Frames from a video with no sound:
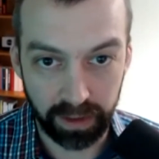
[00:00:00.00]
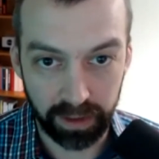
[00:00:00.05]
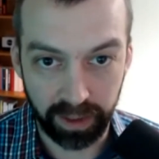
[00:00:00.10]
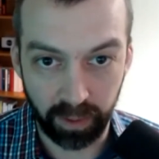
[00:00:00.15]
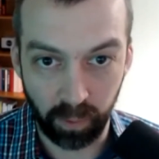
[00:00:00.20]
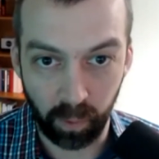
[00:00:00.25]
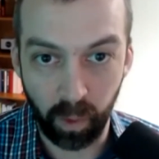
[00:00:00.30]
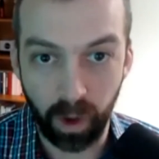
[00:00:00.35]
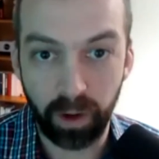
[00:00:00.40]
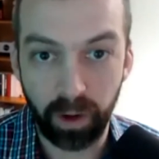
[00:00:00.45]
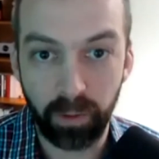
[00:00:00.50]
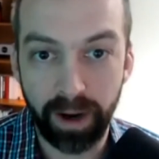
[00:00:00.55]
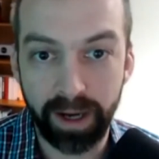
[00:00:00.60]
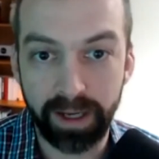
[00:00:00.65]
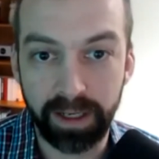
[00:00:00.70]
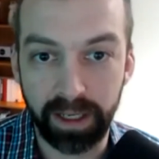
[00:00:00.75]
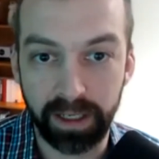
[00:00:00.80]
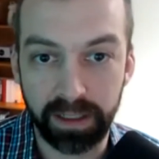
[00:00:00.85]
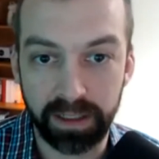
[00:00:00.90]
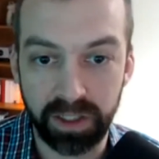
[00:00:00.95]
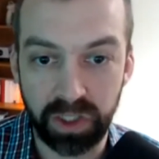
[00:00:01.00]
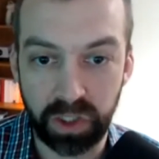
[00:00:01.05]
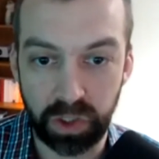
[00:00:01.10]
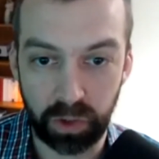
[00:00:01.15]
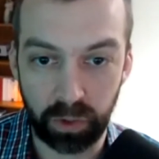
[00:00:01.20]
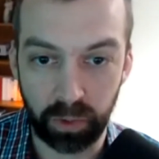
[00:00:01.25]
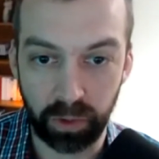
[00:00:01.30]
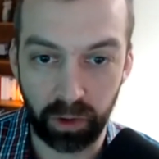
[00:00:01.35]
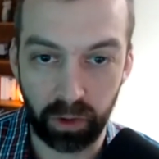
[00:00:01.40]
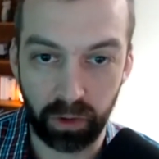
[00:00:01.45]
Like, what do I need to
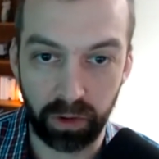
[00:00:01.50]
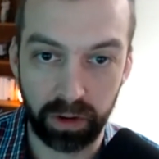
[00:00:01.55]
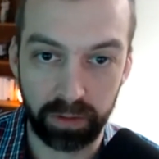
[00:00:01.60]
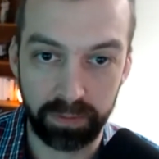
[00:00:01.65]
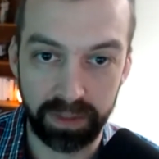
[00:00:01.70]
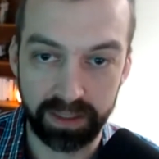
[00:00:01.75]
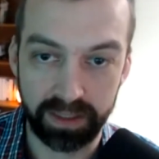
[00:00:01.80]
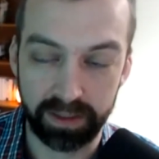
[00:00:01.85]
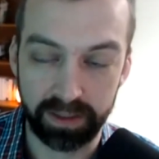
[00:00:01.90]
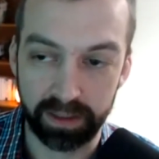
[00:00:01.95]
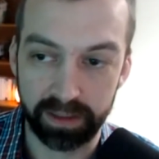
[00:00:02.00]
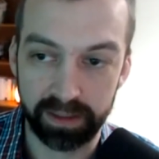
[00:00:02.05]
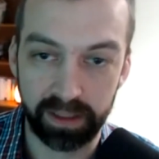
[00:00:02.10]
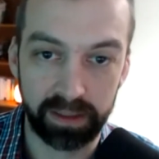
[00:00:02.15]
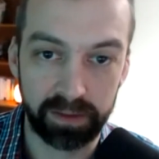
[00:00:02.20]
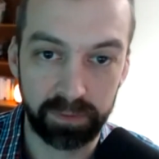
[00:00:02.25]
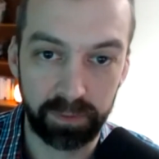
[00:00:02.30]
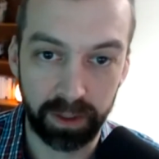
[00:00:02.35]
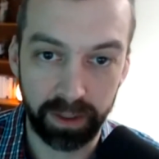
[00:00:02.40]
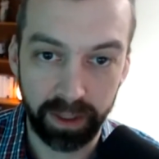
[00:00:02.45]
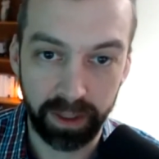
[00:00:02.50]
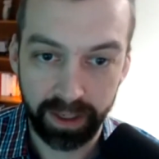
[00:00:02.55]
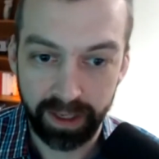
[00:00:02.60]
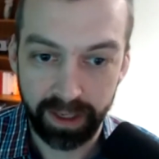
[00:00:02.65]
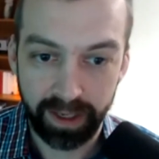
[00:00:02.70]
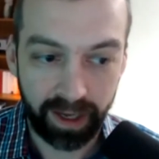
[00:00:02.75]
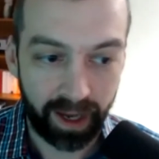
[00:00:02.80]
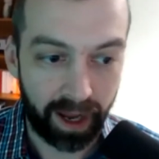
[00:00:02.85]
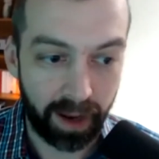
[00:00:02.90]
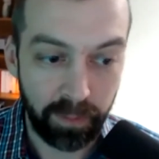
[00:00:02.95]
do in order to be successful?
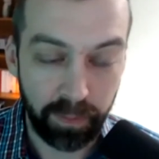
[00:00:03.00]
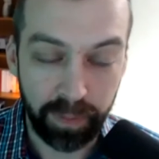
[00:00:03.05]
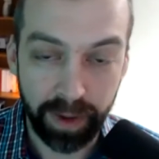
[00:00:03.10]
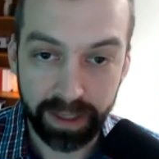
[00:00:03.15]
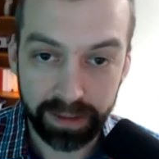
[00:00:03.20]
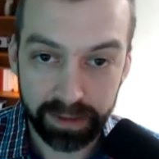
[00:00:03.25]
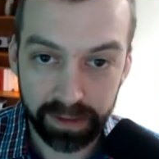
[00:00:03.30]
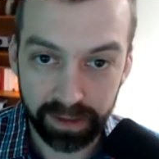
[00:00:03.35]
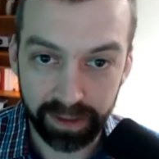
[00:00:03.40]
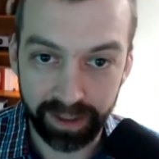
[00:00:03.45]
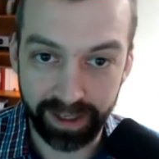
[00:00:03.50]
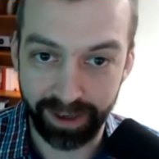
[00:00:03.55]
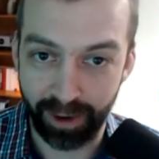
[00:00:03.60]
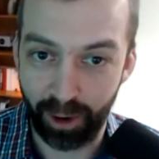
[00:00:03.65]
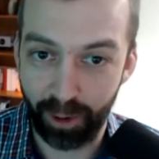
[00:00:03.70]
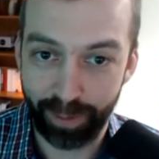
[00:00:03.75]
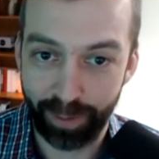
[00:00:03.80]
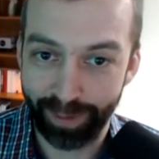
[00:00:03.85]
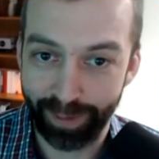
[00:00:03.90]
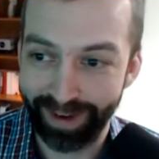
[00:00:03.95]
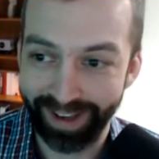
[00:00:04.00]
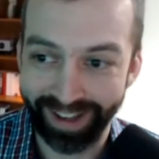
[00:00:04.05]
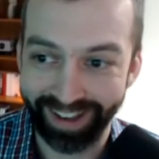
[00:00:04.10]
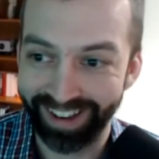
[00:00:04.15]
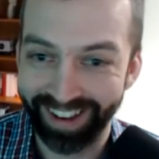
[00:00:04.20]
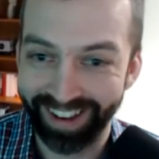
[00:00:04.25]
And basically nobody